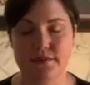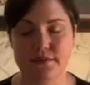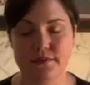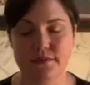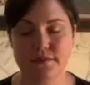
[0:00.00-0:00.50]

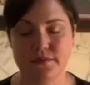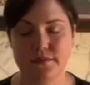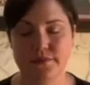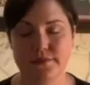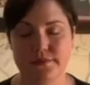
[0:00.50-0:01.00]

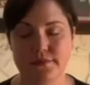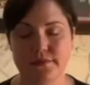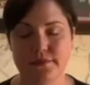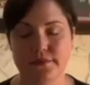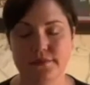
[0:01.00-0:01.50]

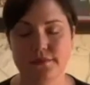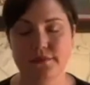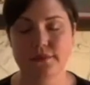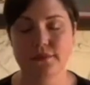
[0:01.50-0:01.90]
Nobody speaks.